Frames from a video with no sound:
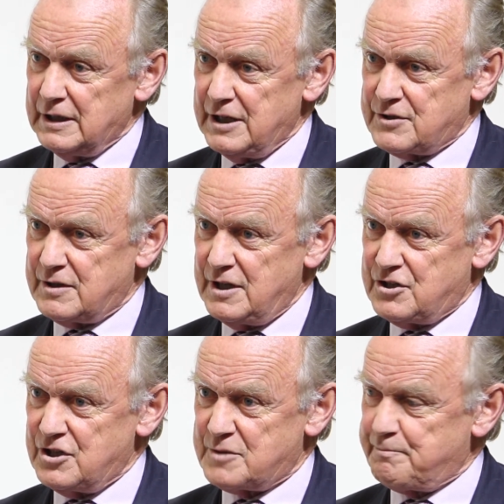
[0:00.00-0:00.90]

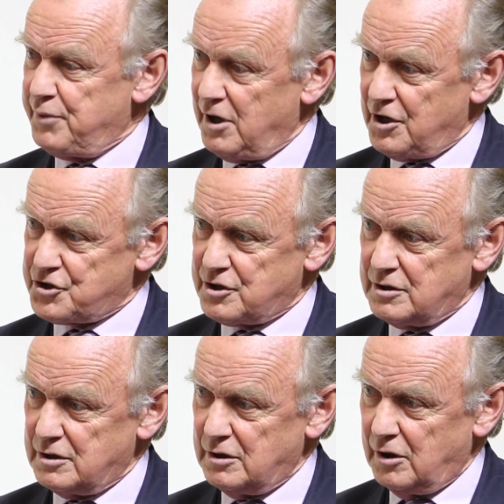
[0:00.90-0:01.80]
It is part
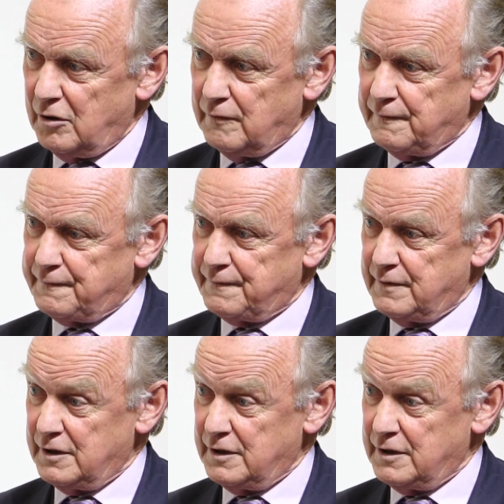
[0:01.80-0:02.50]
of